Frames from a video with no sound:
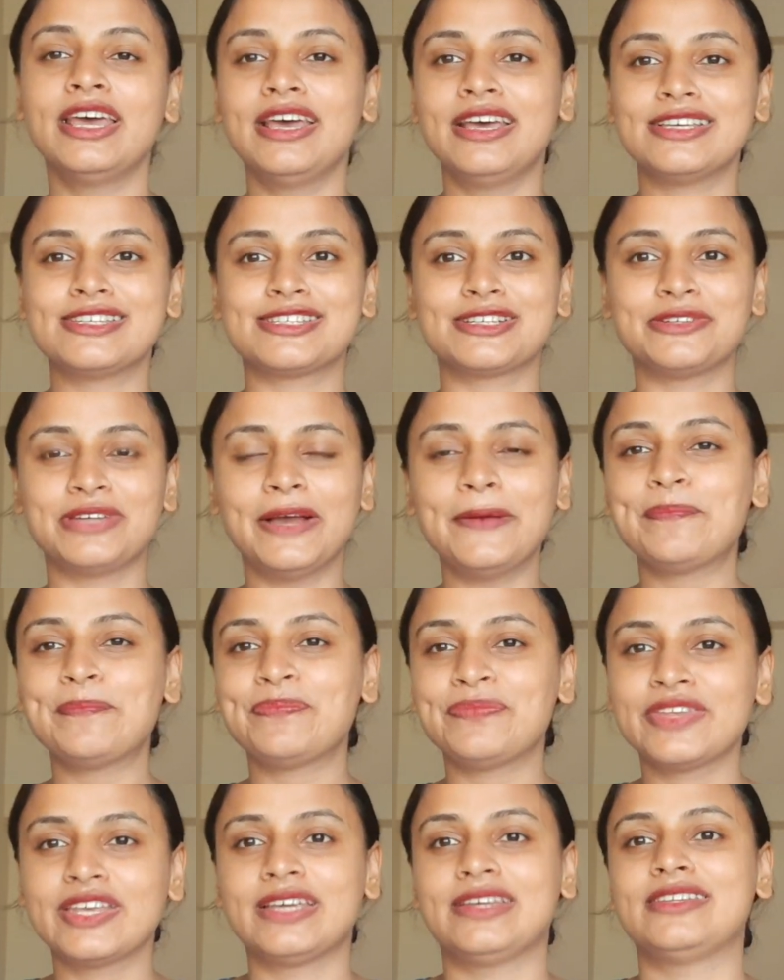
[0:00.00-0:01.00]
So yeah,
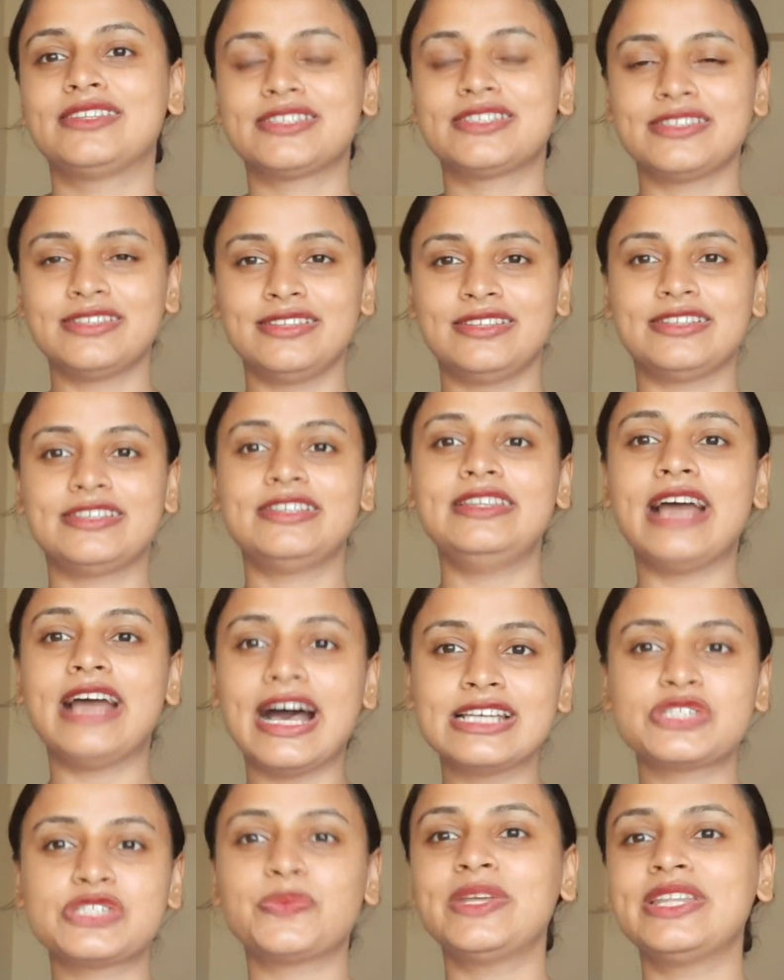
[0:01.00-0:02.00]
so the
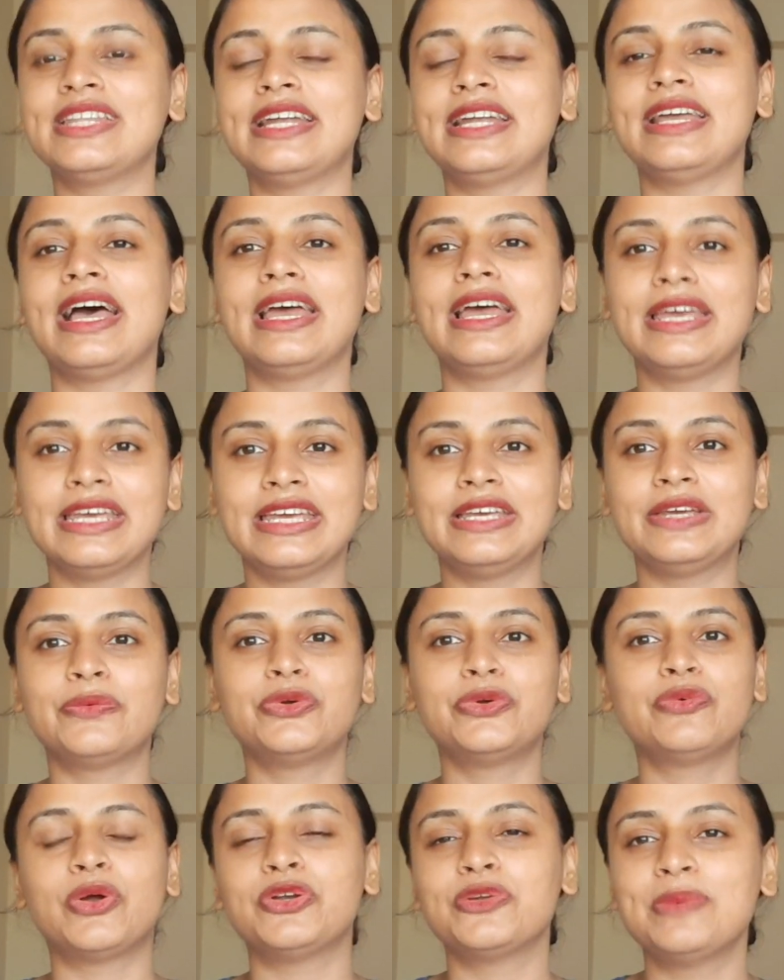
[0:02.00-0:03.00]
last one that I
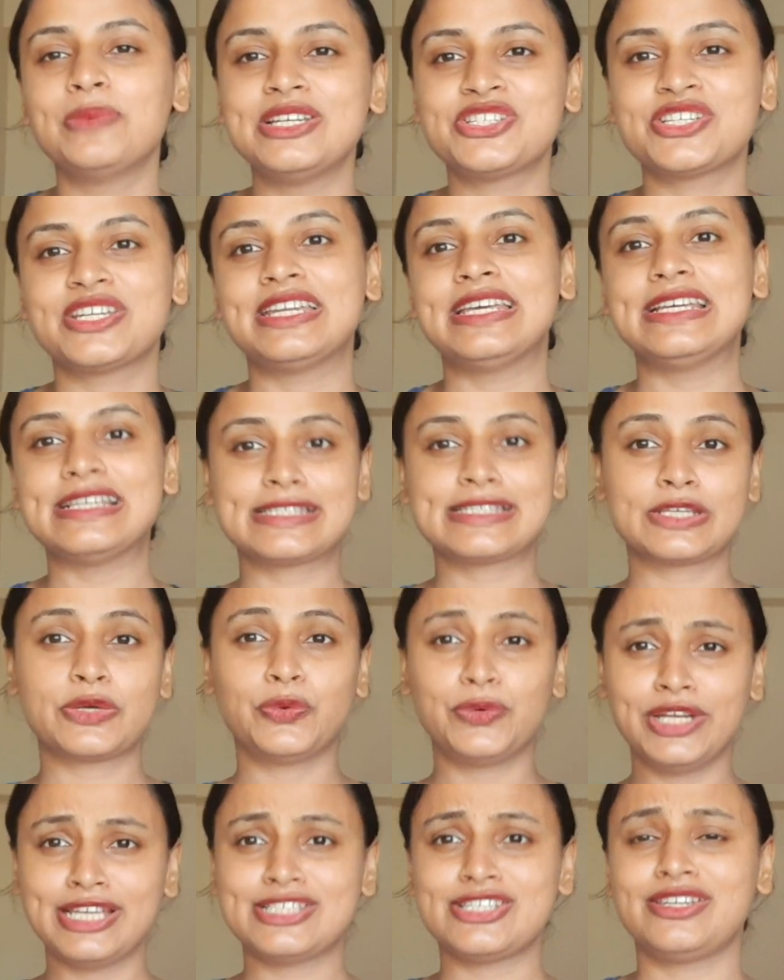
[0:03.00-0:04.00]
would want to mention is
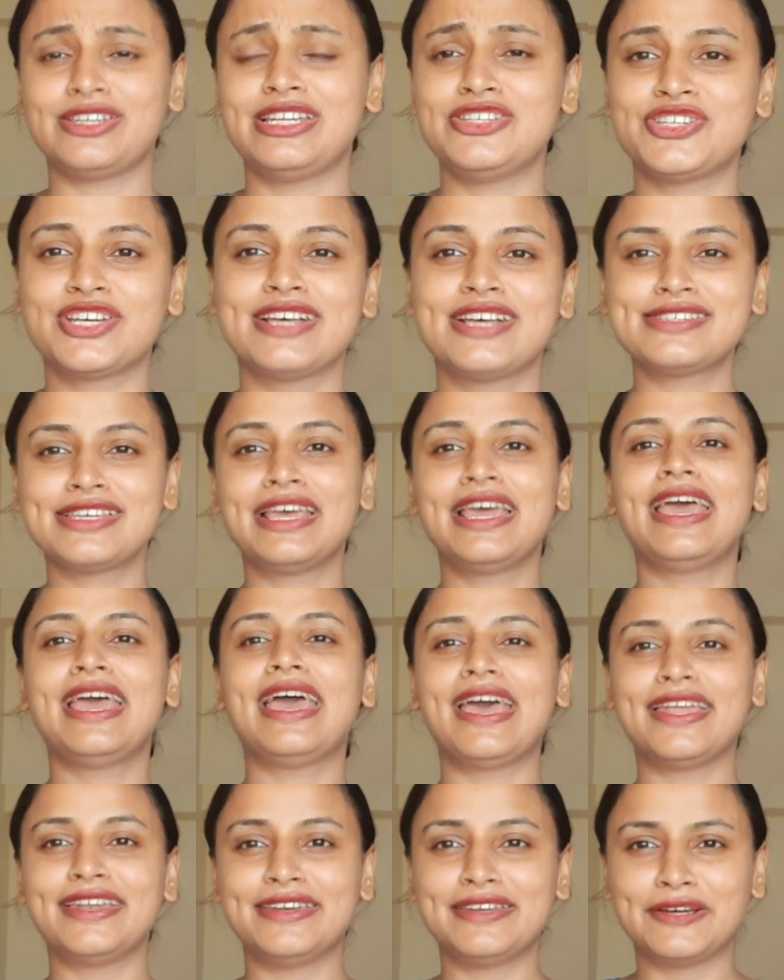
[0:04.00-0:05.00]
Coding Ninjas,
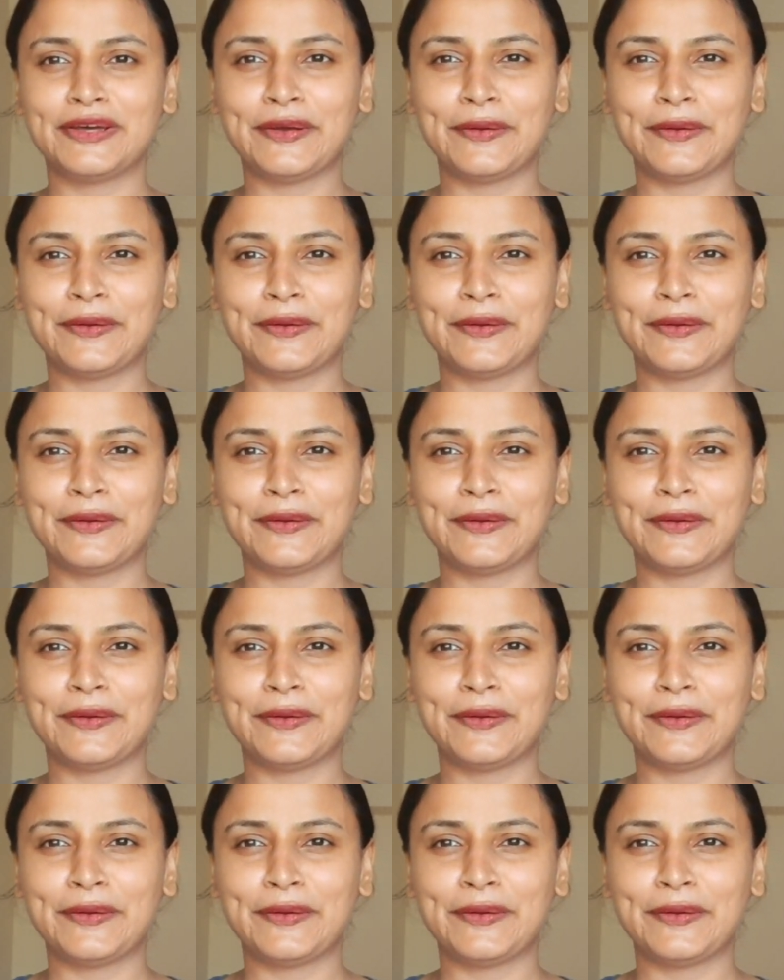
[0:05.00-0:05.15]
and